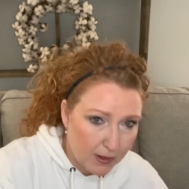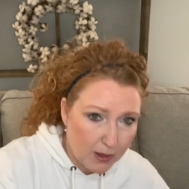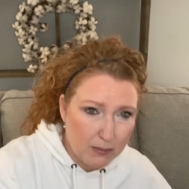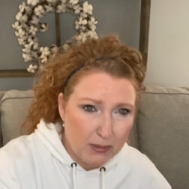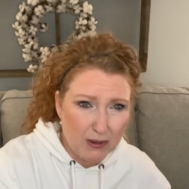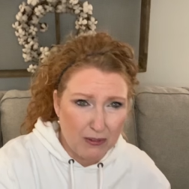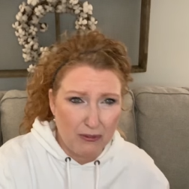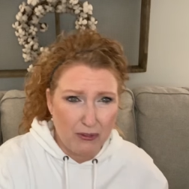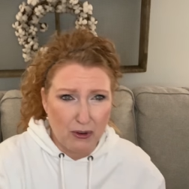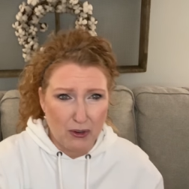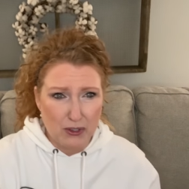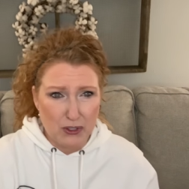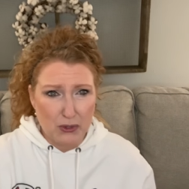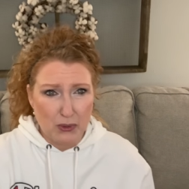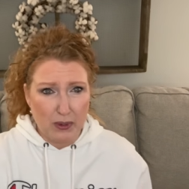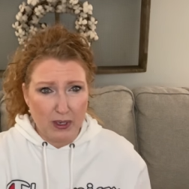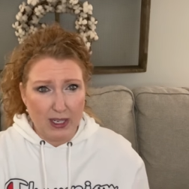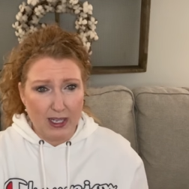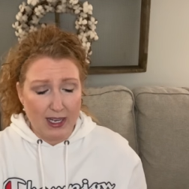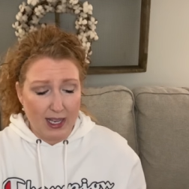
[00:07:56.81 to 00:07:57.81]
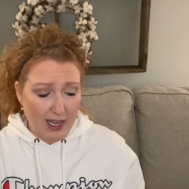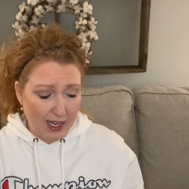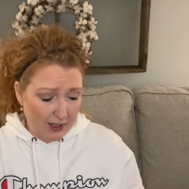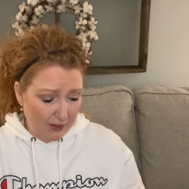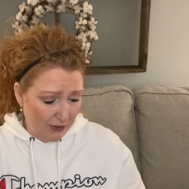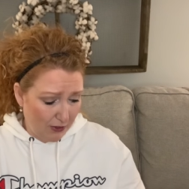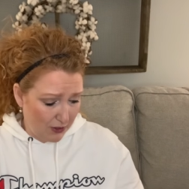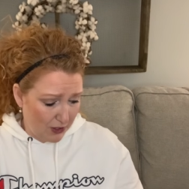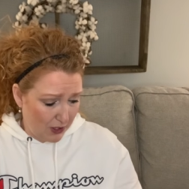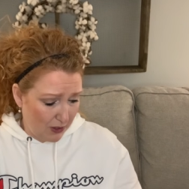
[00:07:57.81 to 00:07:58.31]
But 429
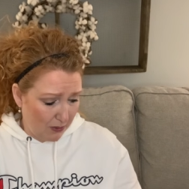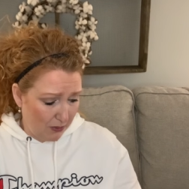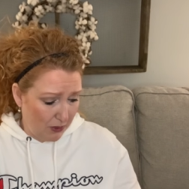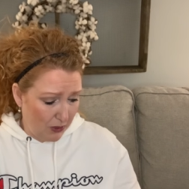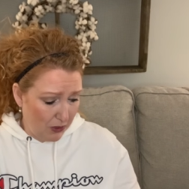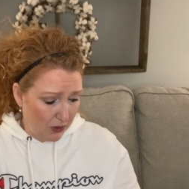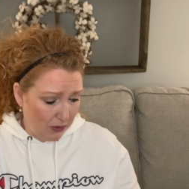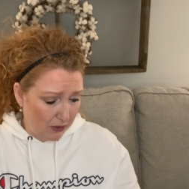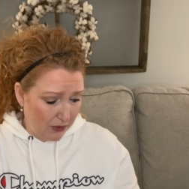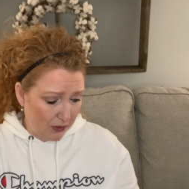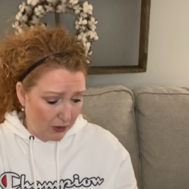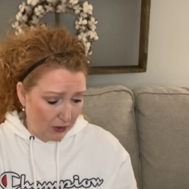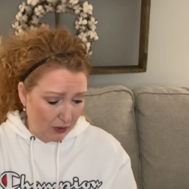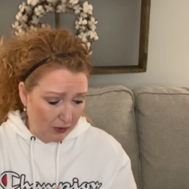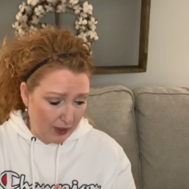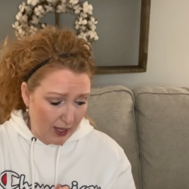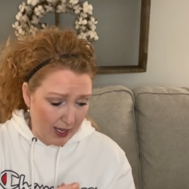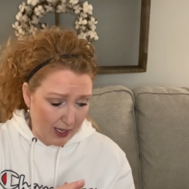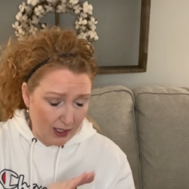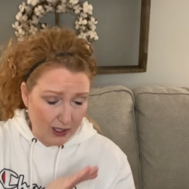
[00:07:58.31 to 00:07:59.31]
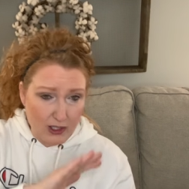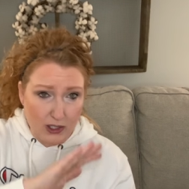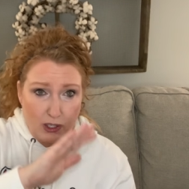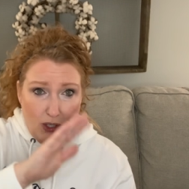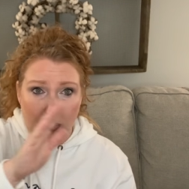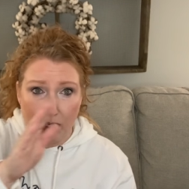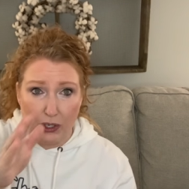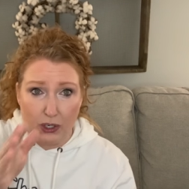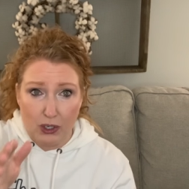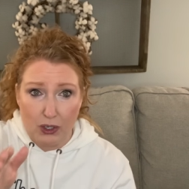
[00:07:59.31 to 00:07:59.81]
for some beautiful, that
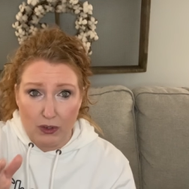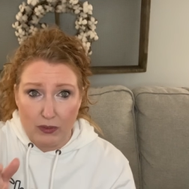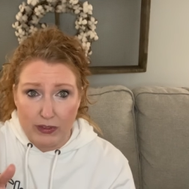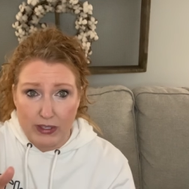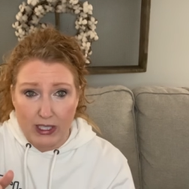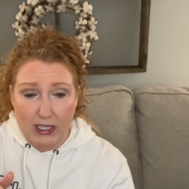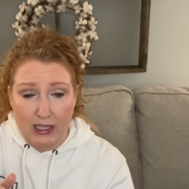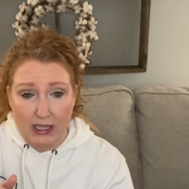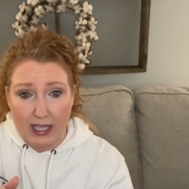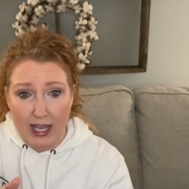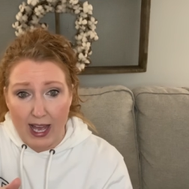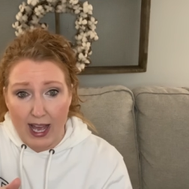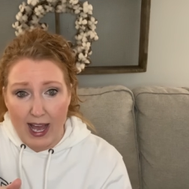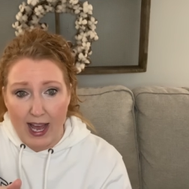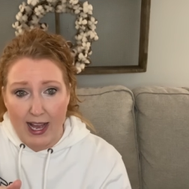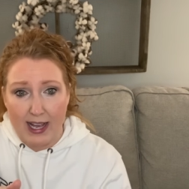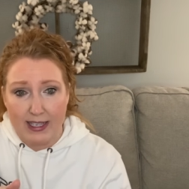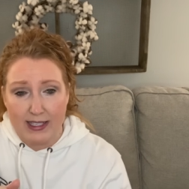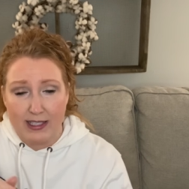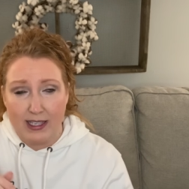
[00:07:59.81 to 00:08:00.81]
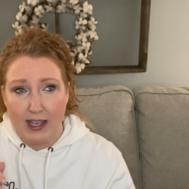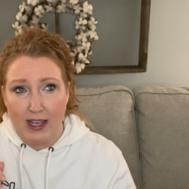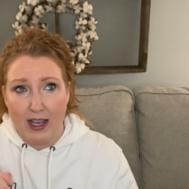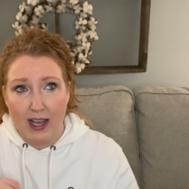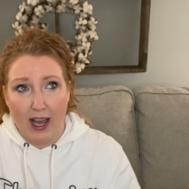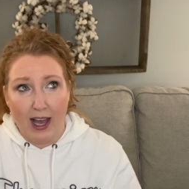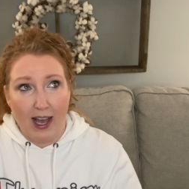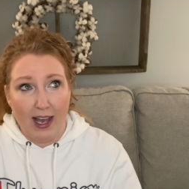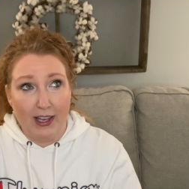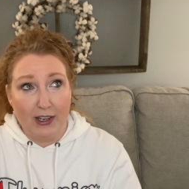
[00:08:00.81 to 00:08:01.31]
curved glass.
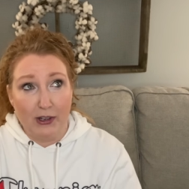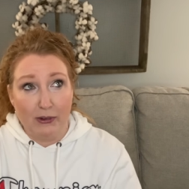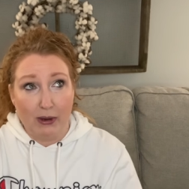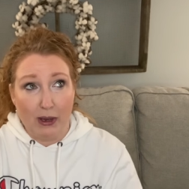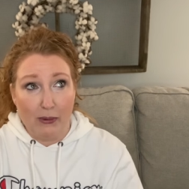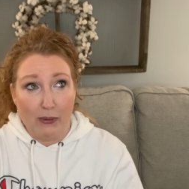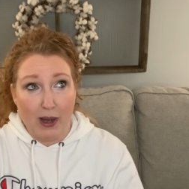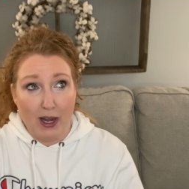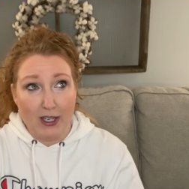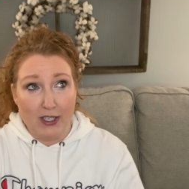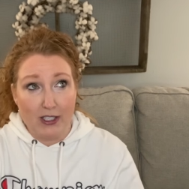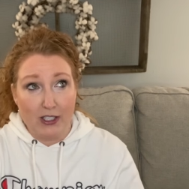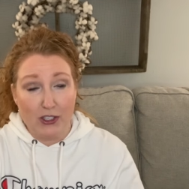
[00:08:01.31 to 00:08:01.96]
I know I watched,